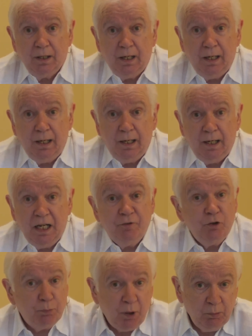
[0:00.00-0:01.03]
If
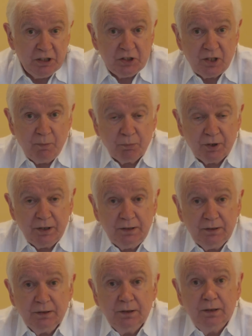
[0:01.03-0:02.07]
you publish
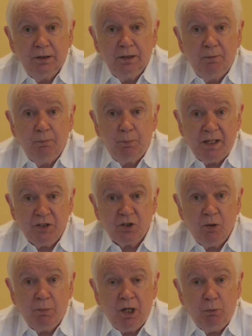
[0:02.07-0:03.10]
something based
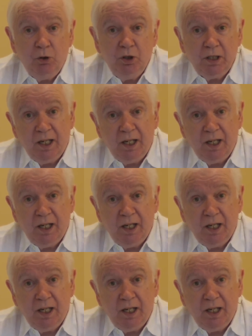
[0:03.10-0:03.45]
on my work,